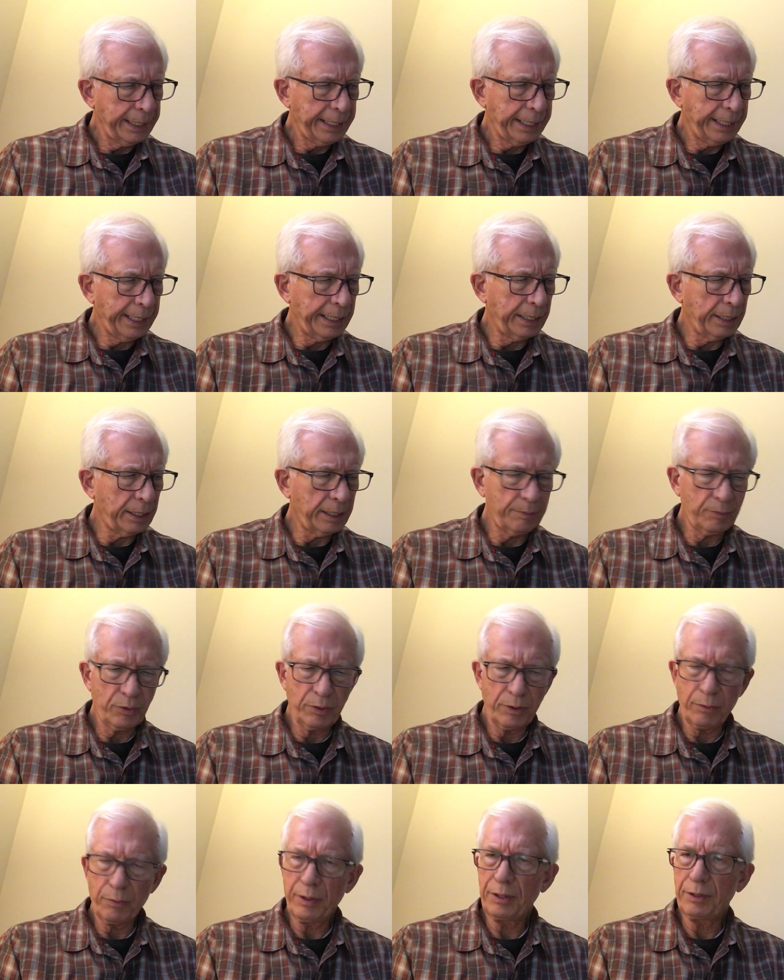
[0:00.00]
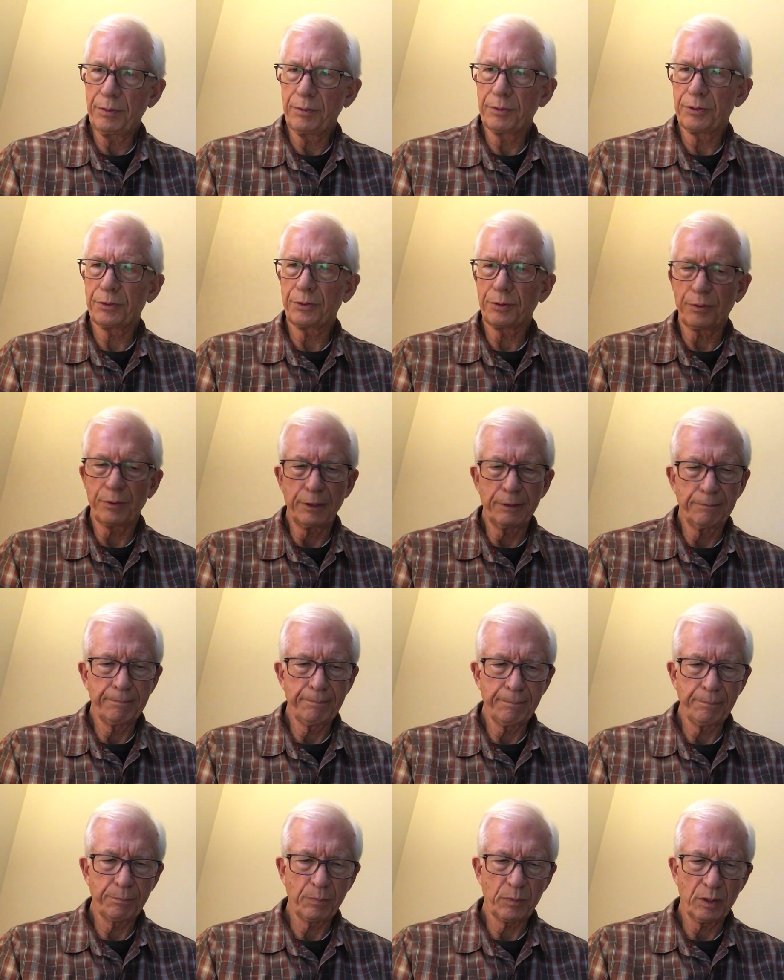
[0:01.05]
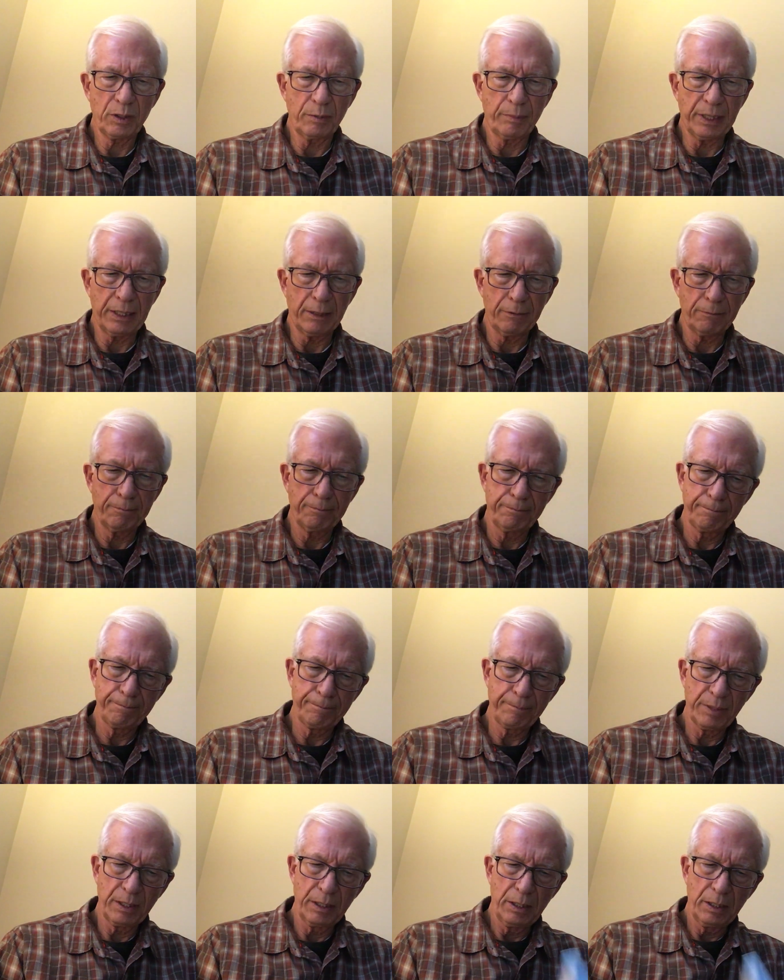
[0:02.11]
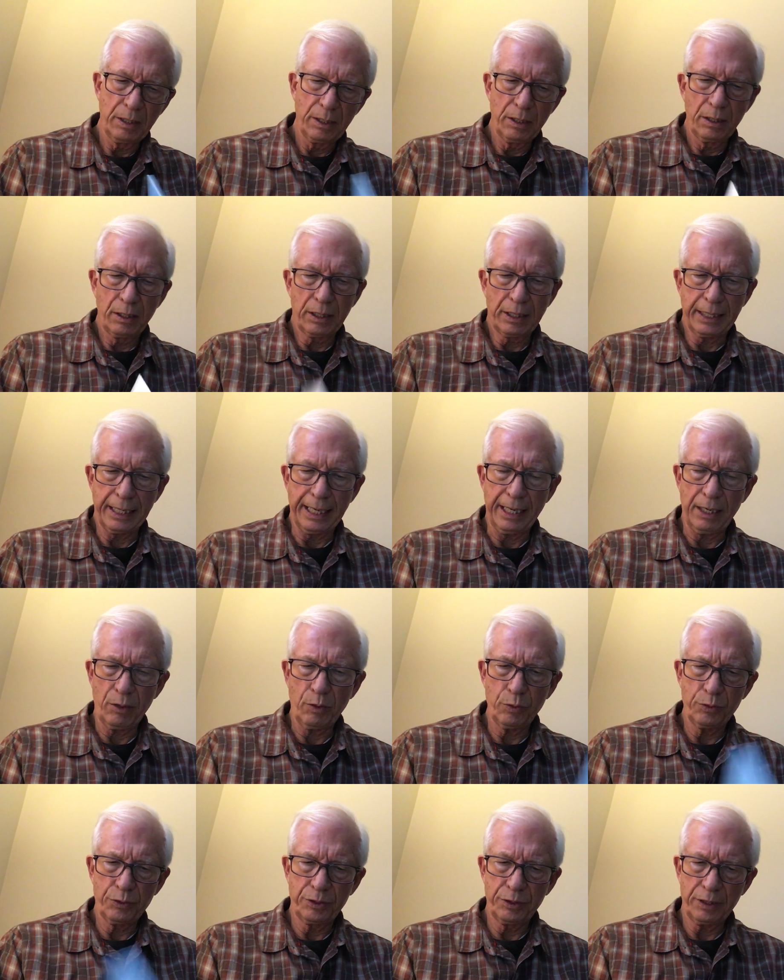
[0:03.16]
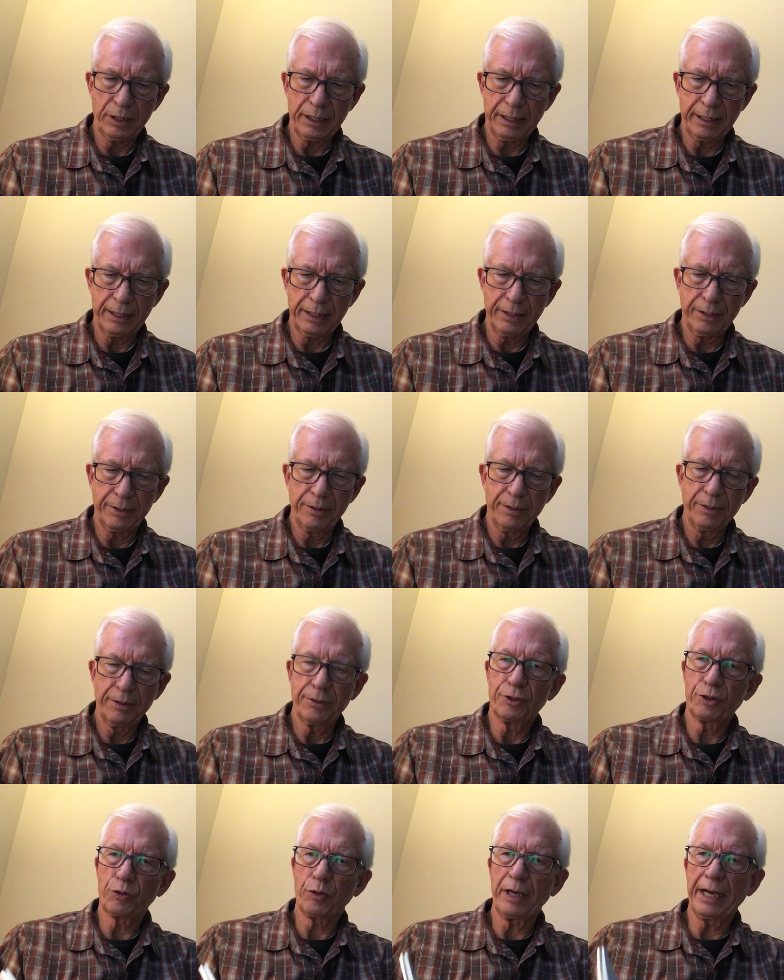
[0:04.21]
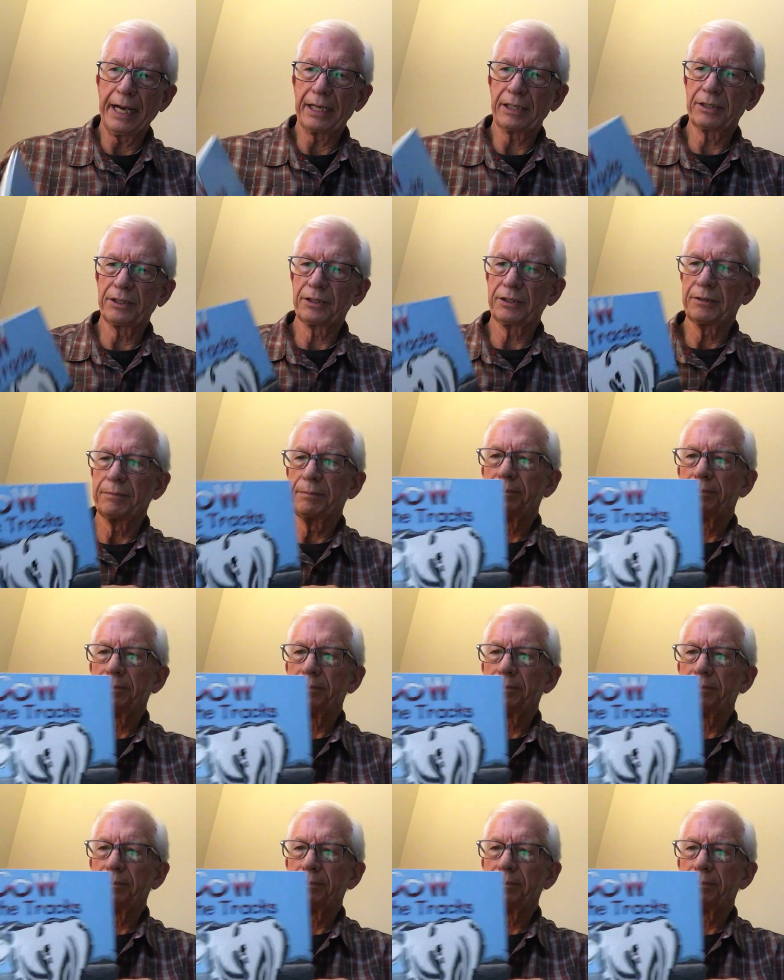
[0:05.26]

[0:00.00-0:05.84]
And I'm going to read you a story about cows on the tracks.